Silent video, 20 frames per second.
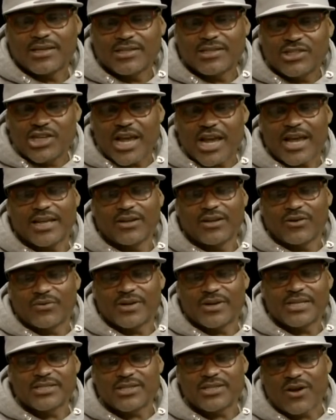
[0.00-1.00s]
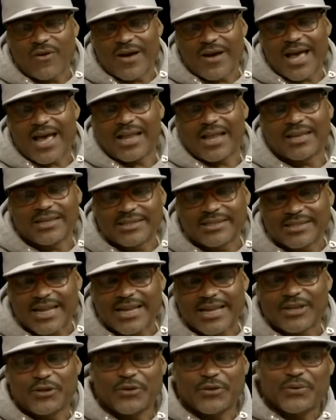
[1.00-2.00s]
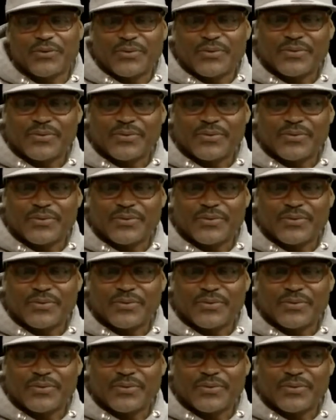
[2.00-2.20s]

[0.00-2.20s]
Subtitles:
J. Lorenzo Allen, thank you.